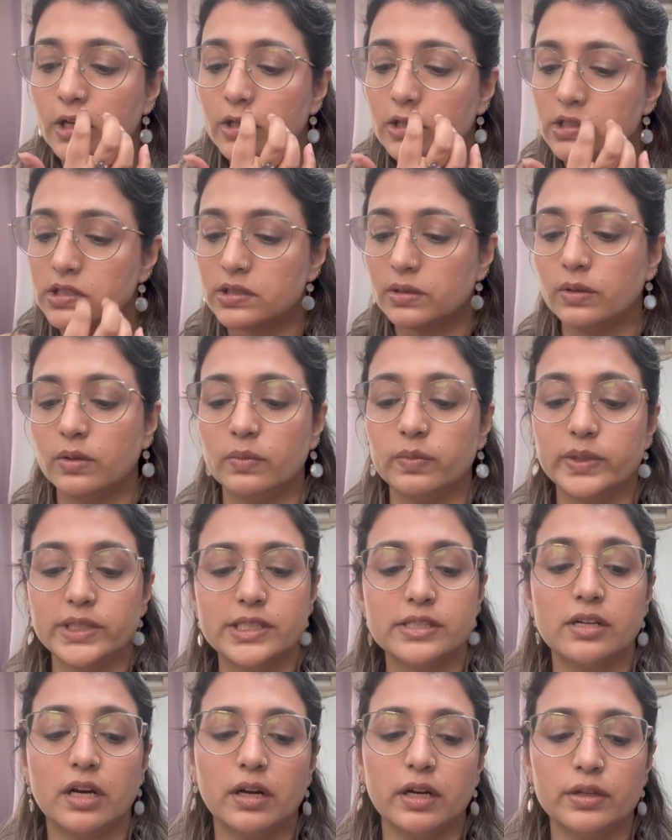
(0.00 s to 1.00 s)
So we
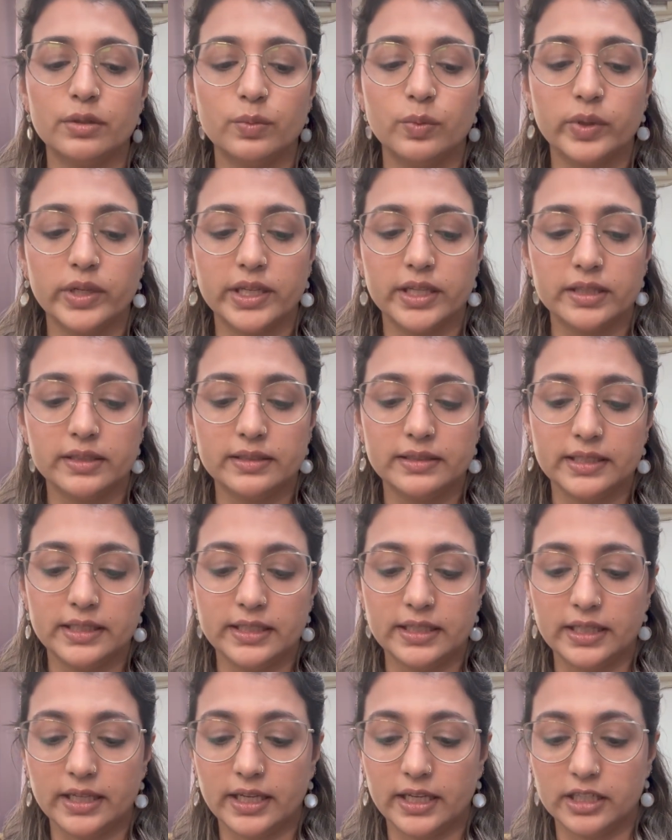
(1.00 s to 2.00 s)
start with
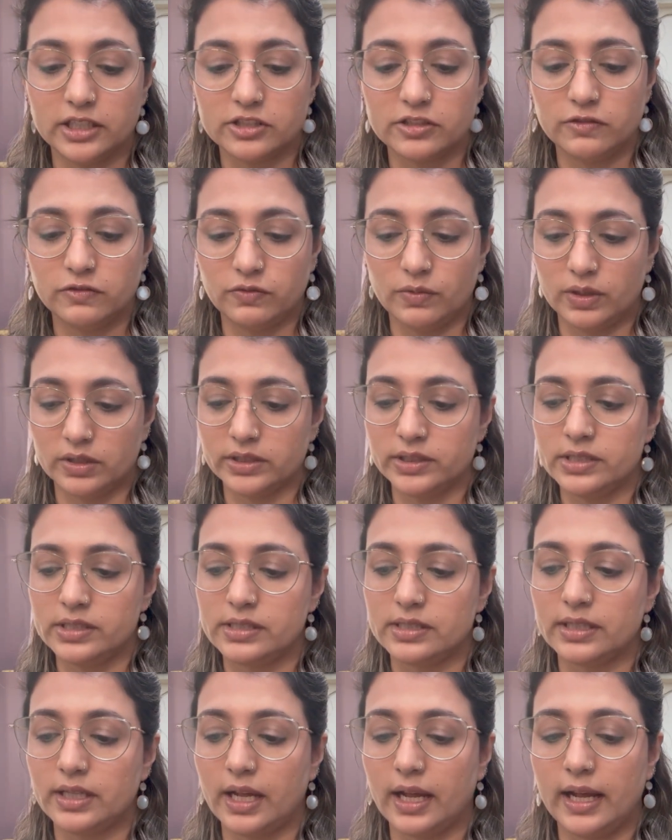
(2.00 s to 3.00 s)
the Ace of
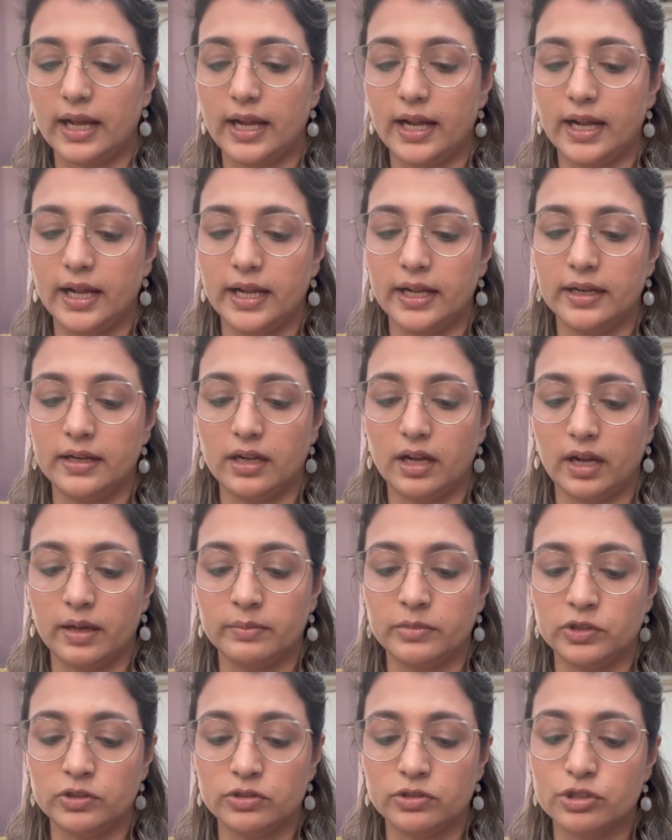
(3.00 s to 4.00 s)
Wands, and
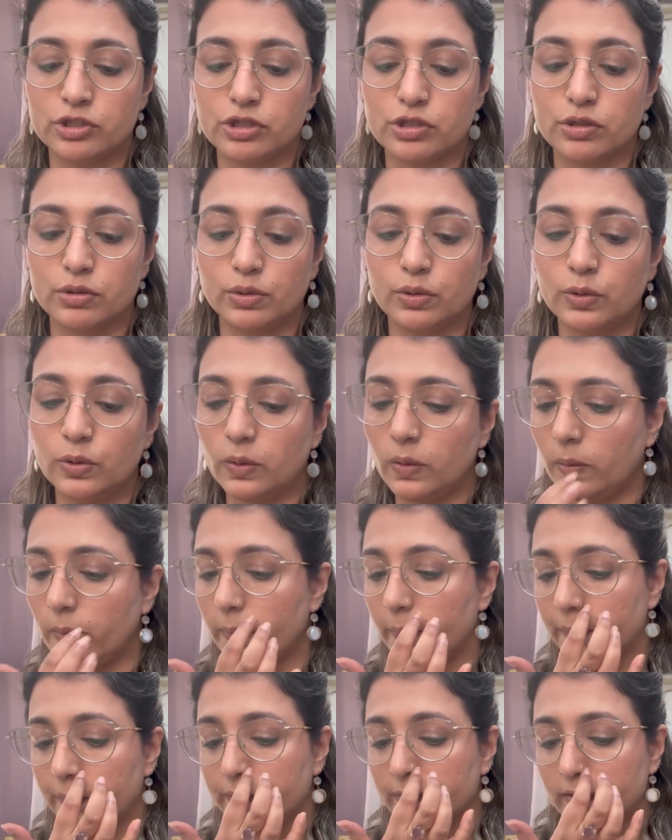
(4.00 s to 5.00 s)
I'm going to show
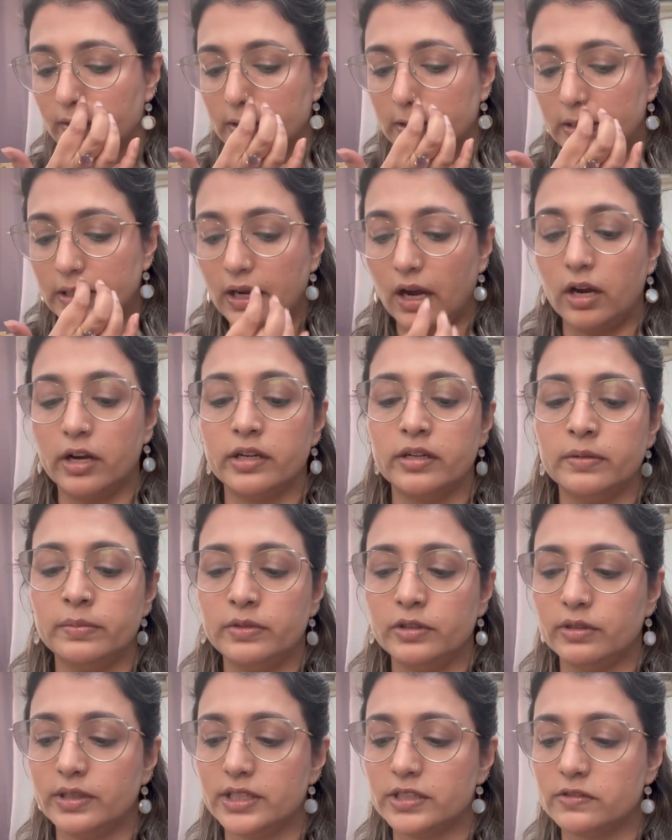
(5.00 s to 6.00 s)
the
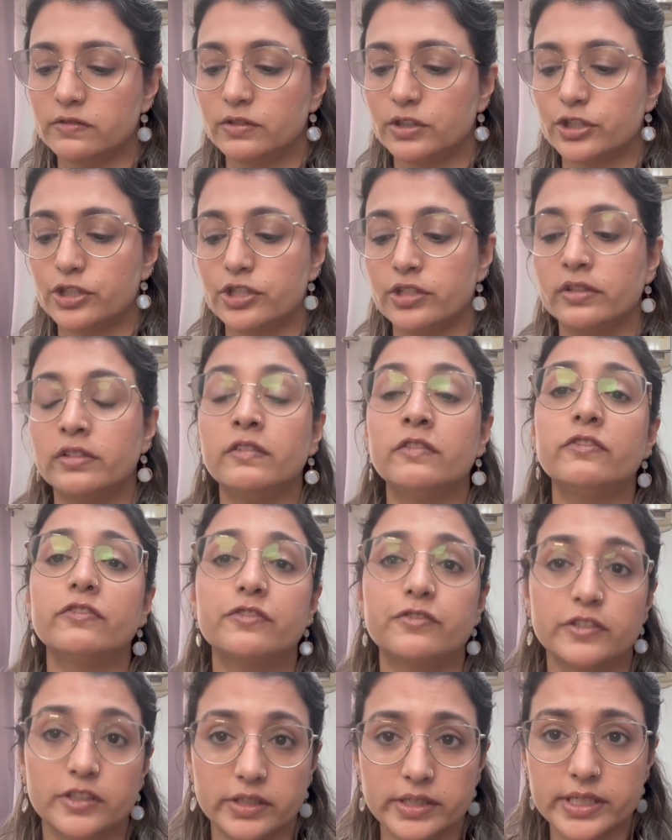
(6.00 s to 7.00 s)
RWS version
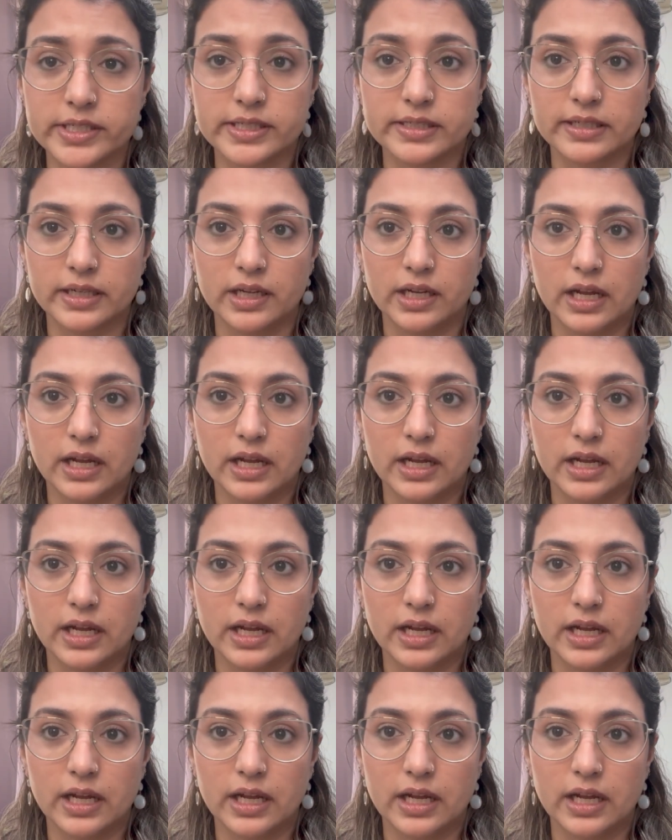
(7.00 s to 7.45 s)
first